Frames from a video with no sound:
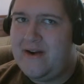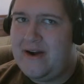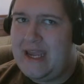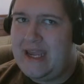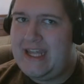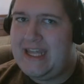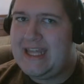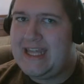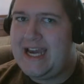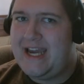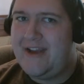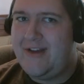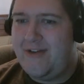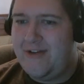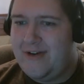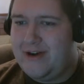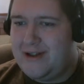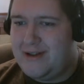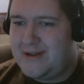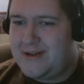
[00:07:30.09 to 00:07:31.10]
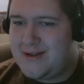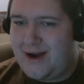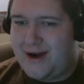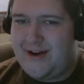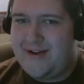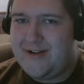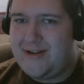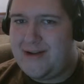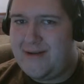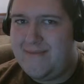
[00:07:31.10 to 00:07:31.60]
anytime you
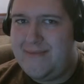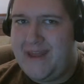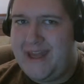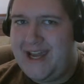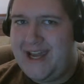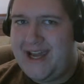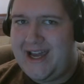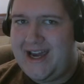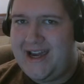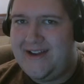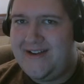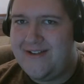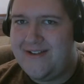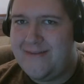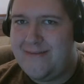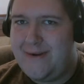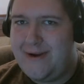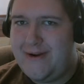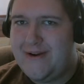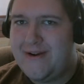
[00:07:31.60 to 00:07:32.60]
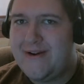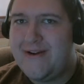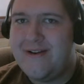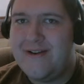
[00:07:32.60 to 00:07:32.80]
install something on your computer,